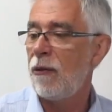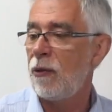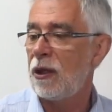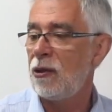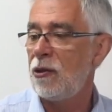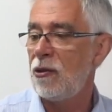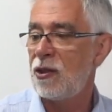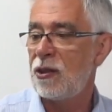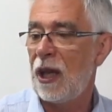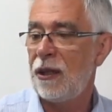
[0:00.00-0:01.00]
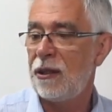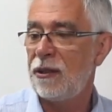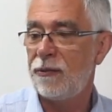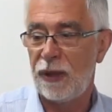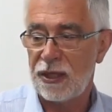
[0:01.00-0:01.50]
We can use
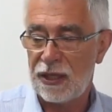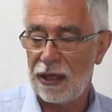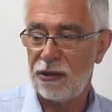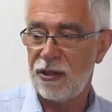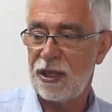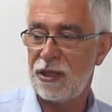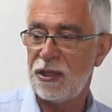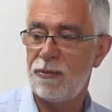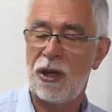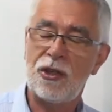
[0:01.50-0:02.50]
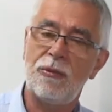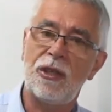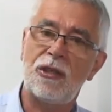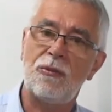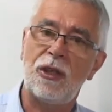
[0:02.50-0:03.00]
make standard resistance measurements.